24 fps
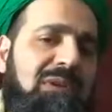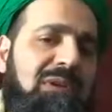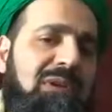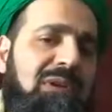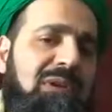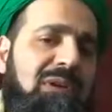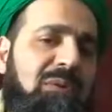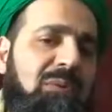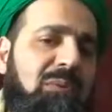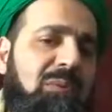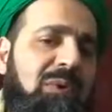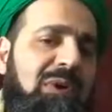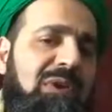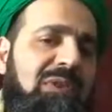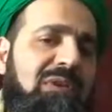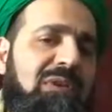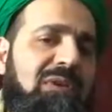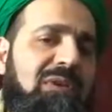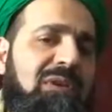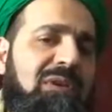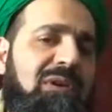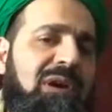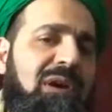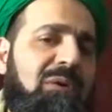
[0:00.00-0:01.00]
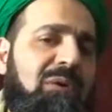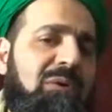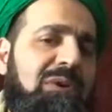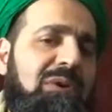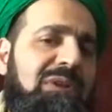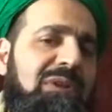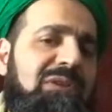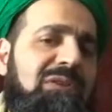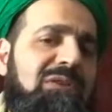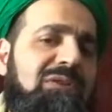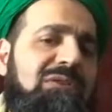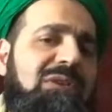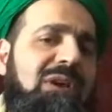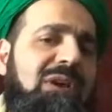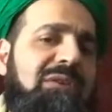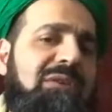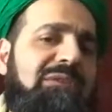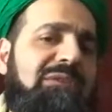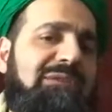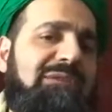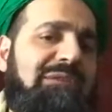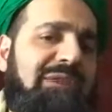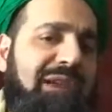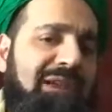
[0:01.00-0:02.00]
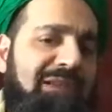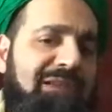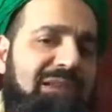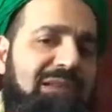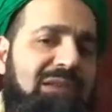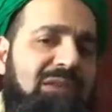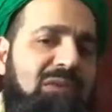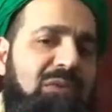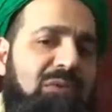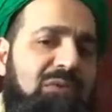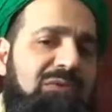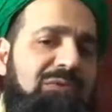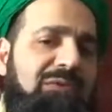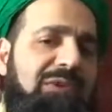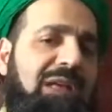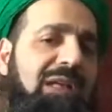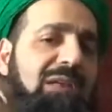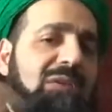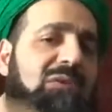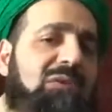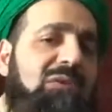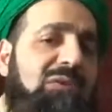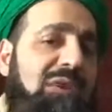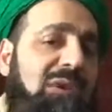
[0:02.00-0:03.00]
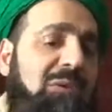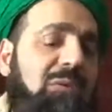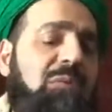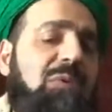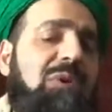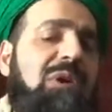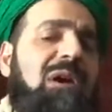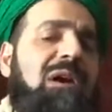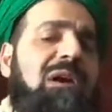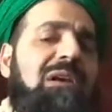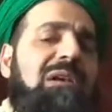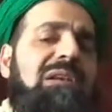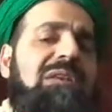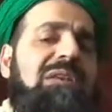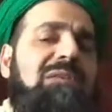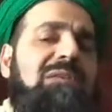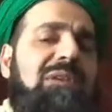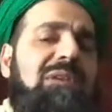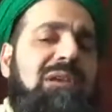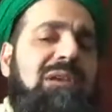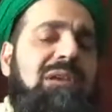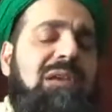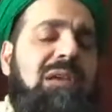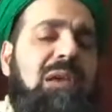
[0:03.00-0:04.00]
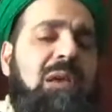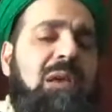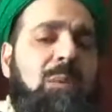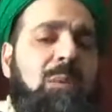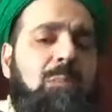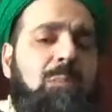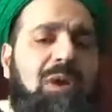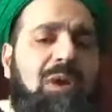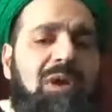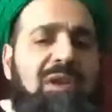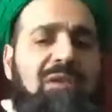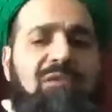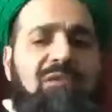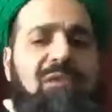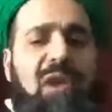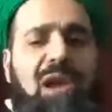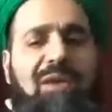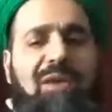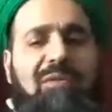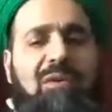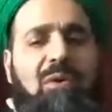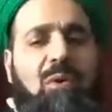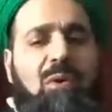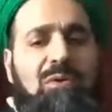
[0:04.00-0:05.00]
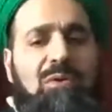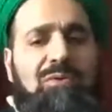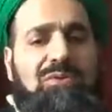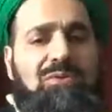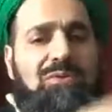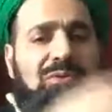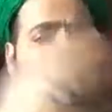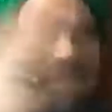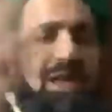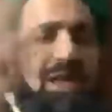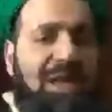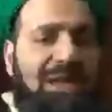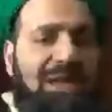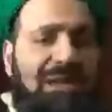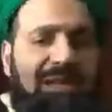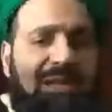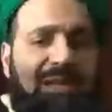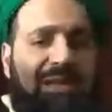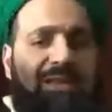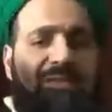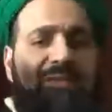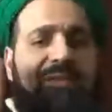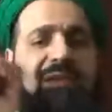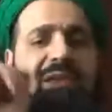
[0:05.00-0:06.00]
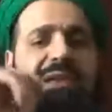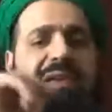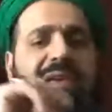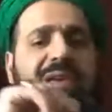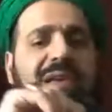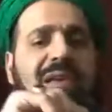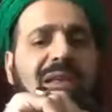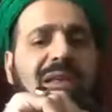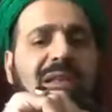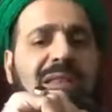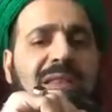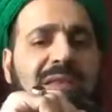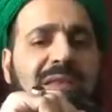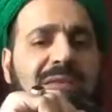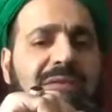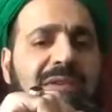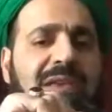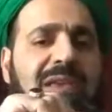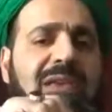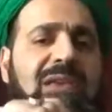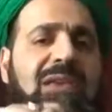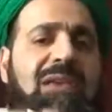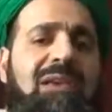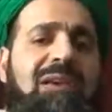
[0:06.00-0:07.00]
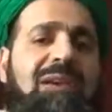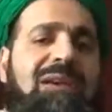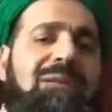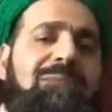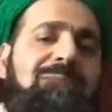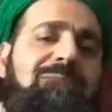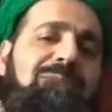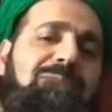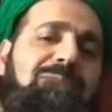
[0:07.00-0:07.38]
whether our leaders are reflecting those values that we are living. But if you have a whole society living a